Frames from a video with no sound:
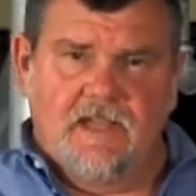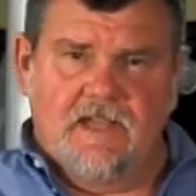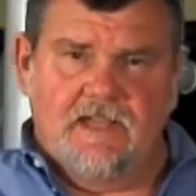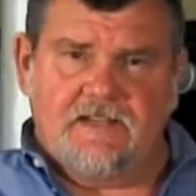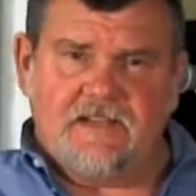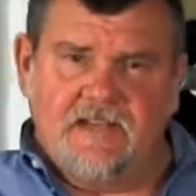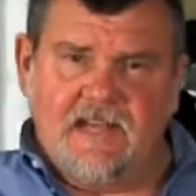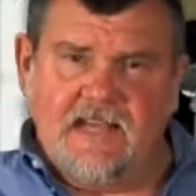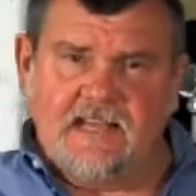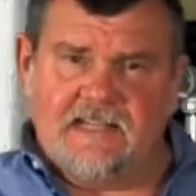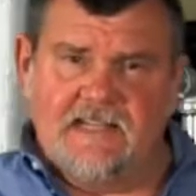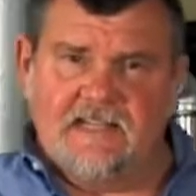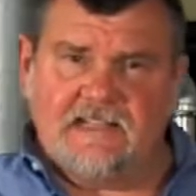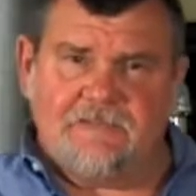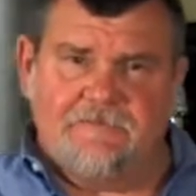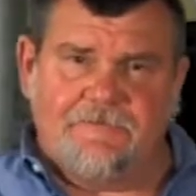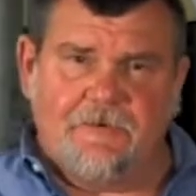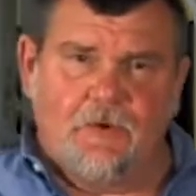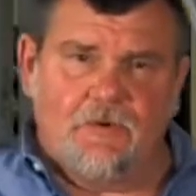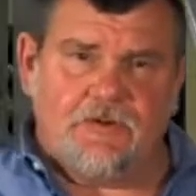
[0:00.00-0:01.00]
And today I'd like
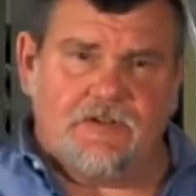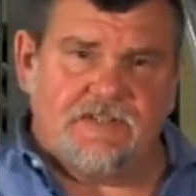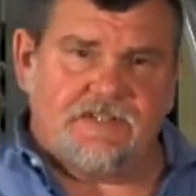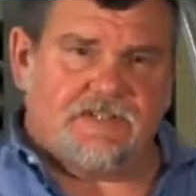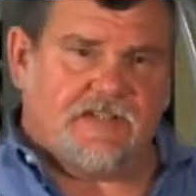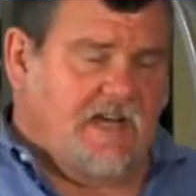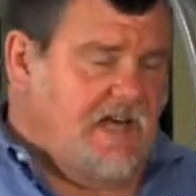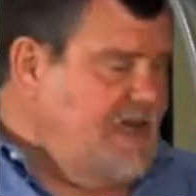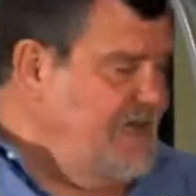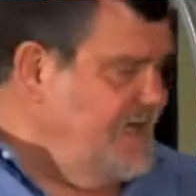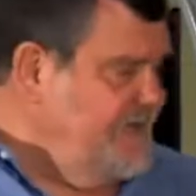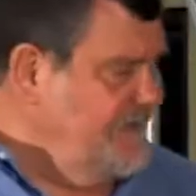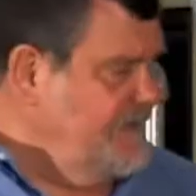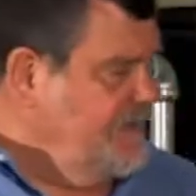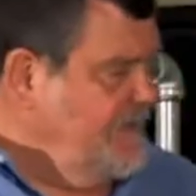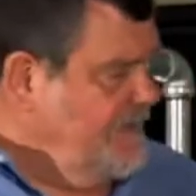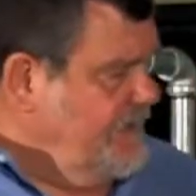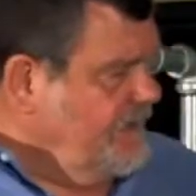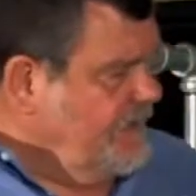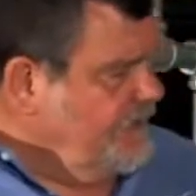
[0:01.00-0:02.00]
to focus on
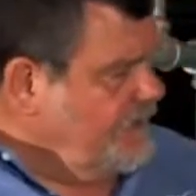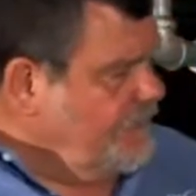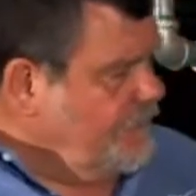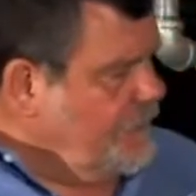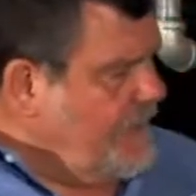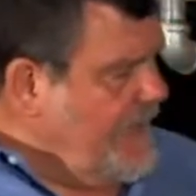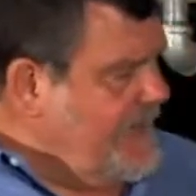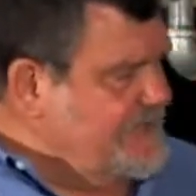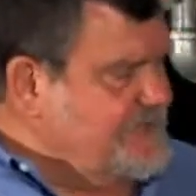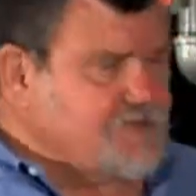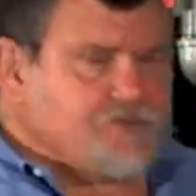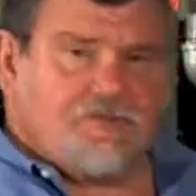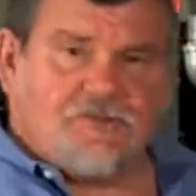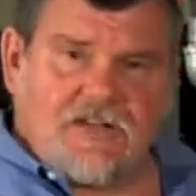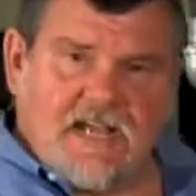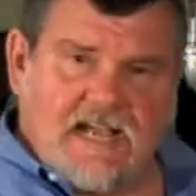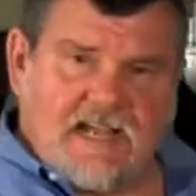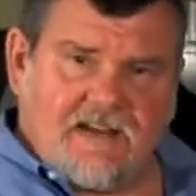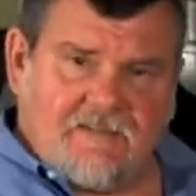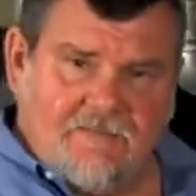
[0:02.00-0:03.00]
the riser
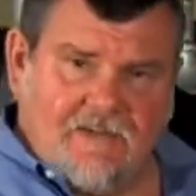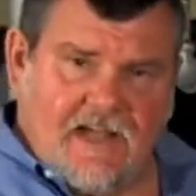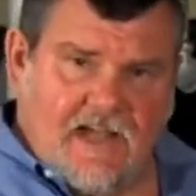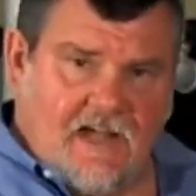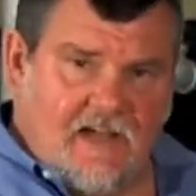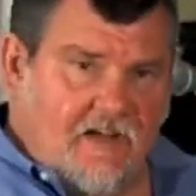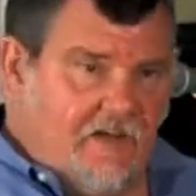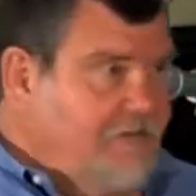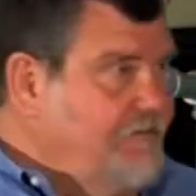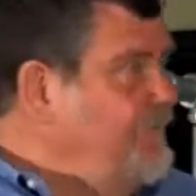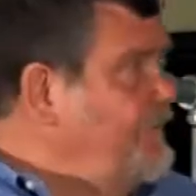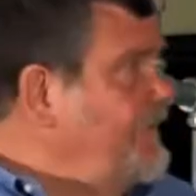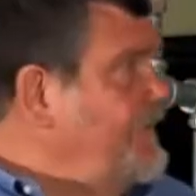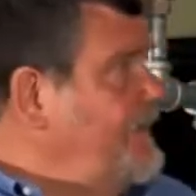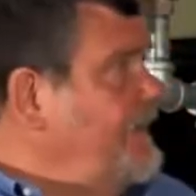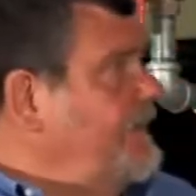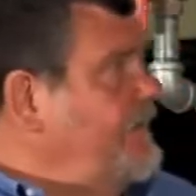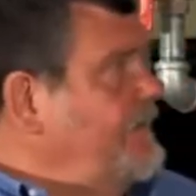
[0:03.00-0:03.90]
check valve